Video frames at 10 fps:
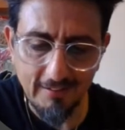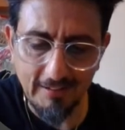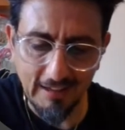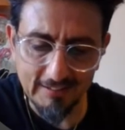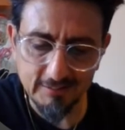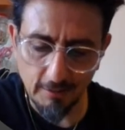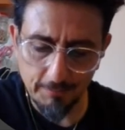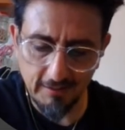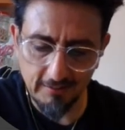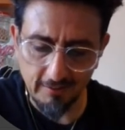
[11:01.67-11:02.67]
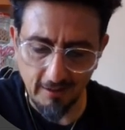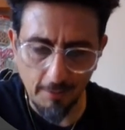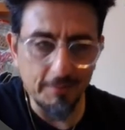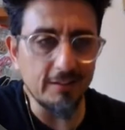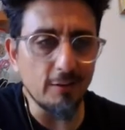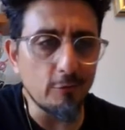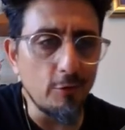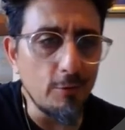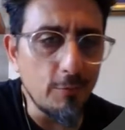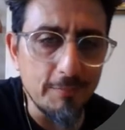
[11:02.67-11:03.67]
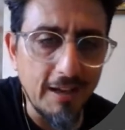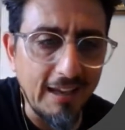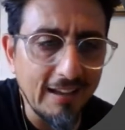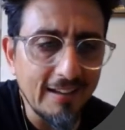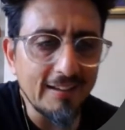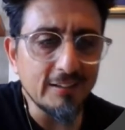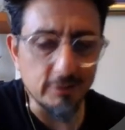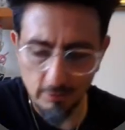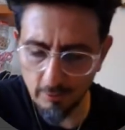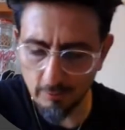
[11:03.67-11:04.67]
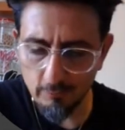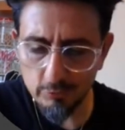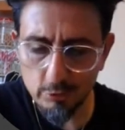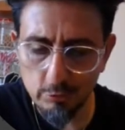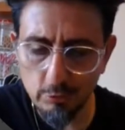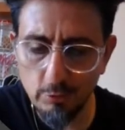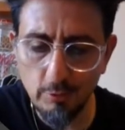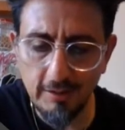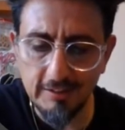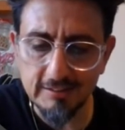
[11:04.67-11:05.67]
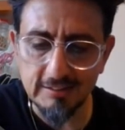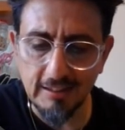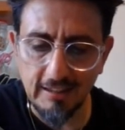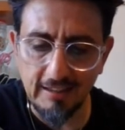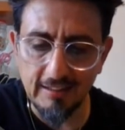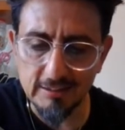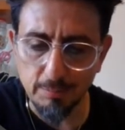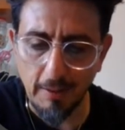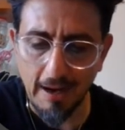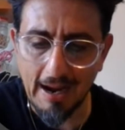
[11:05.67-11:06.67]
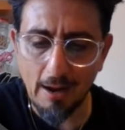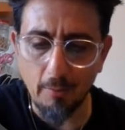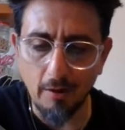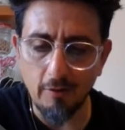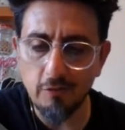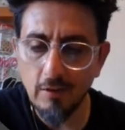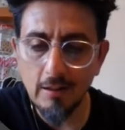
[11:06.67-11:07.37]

get somebody to come in a room with me so you can truly see this power of